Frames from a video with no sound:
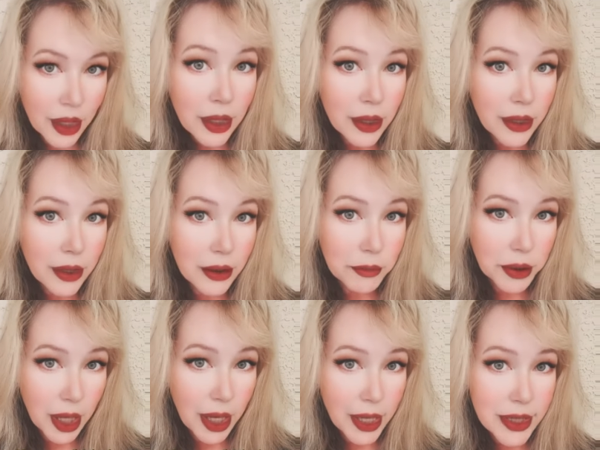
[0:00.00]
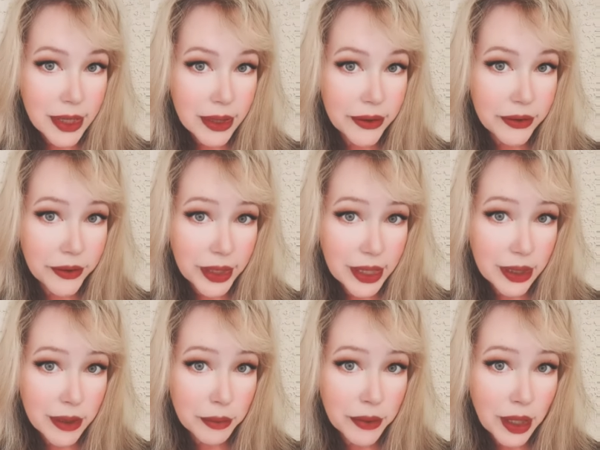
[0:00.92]
It implies that the
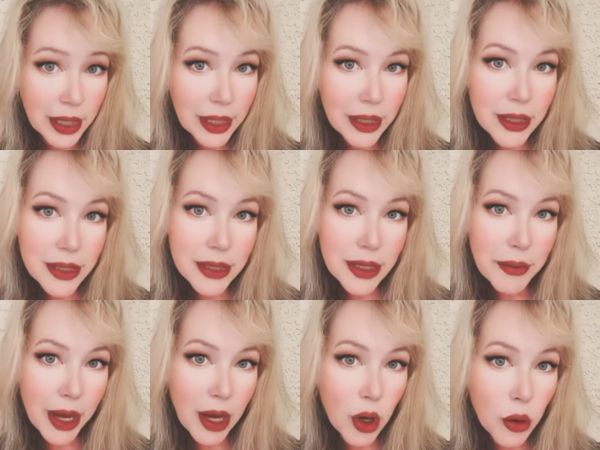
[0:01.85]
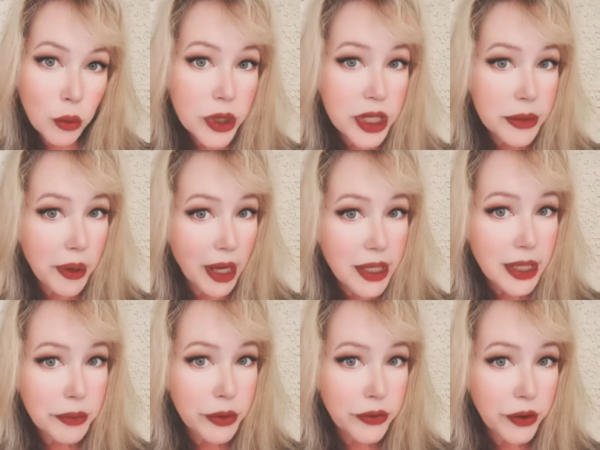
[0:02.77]
victim is somehow
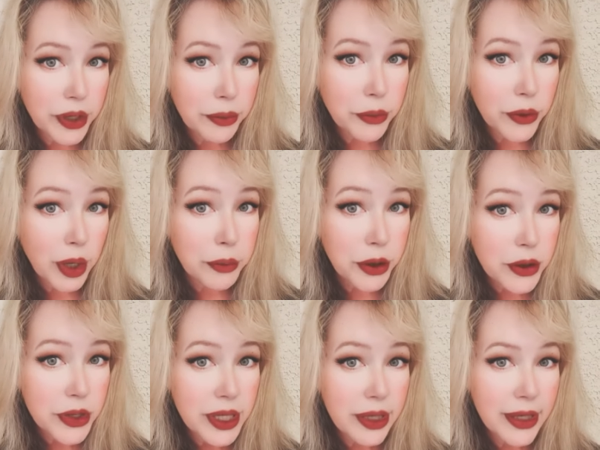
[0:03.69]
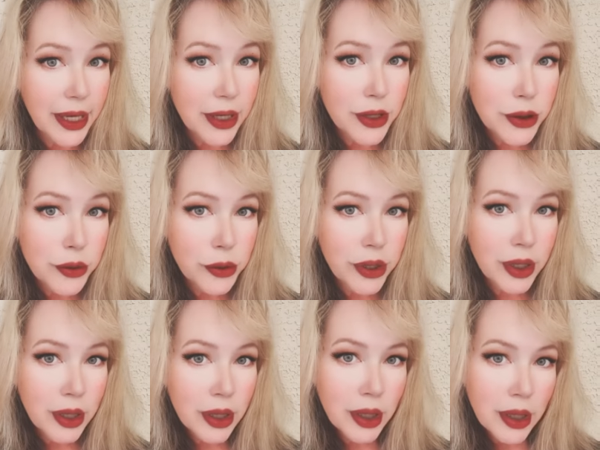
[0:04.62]
responsible for the abuse that they endured
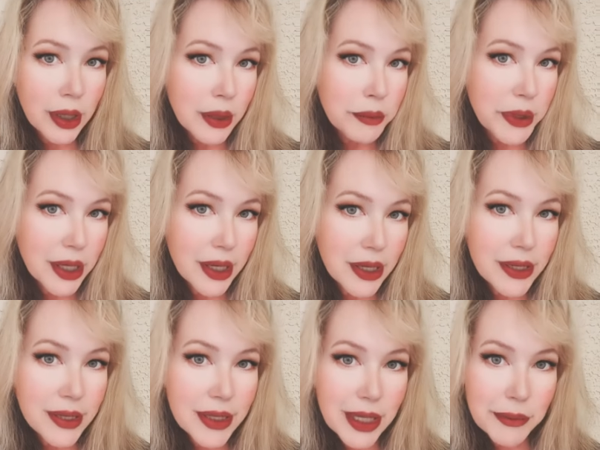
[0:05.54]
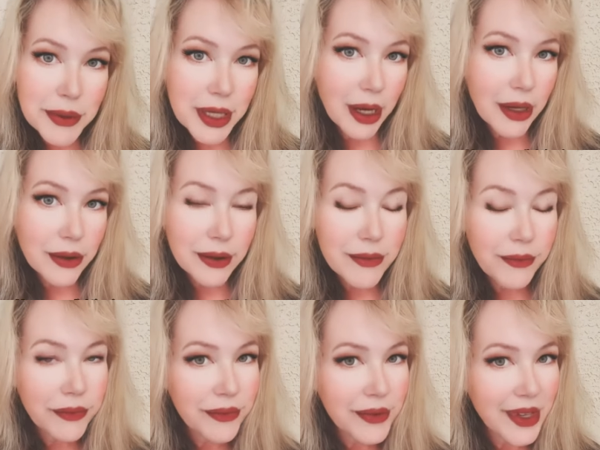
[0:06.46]
because deep down
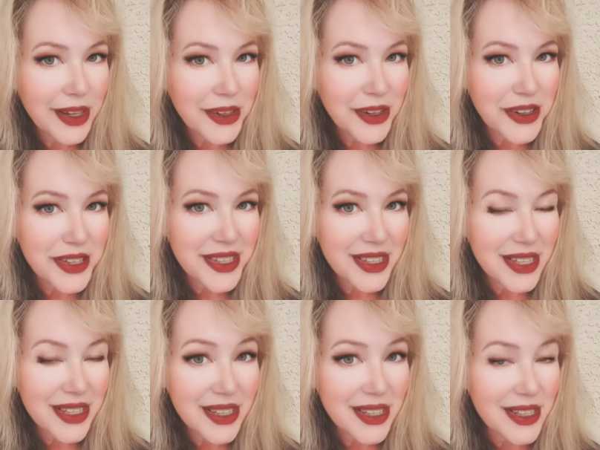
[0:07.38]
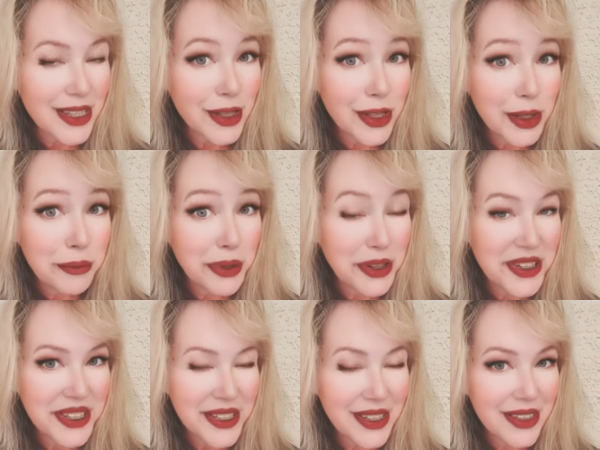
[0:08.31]
that narcissist is a good
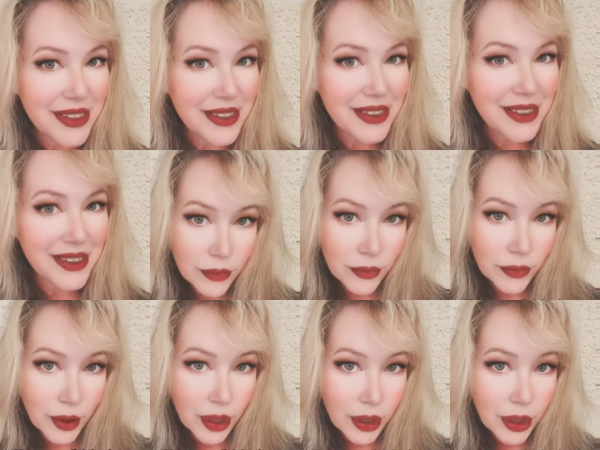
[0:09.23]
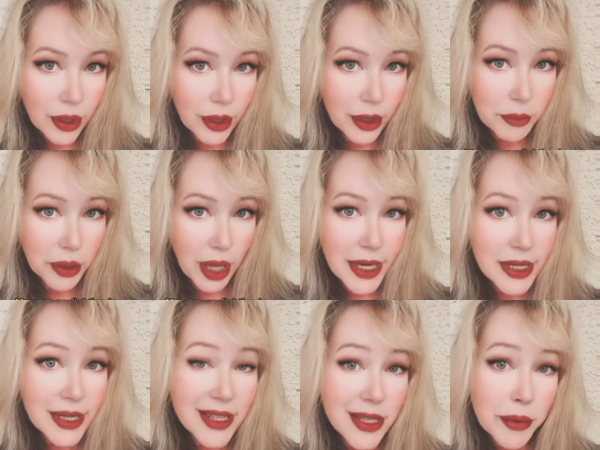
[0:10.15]
person. It implies that
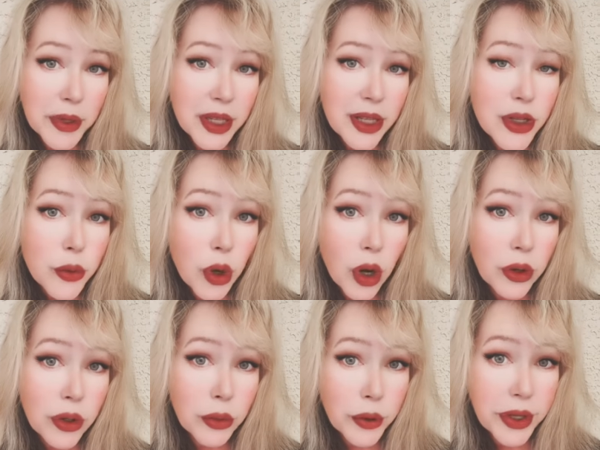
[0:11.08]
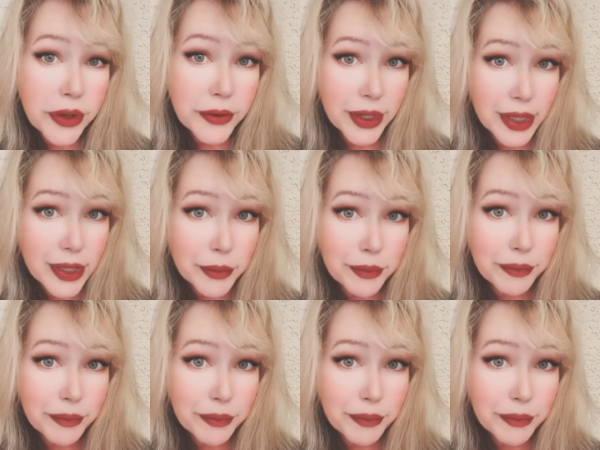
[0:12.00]
something is wrong with the victim.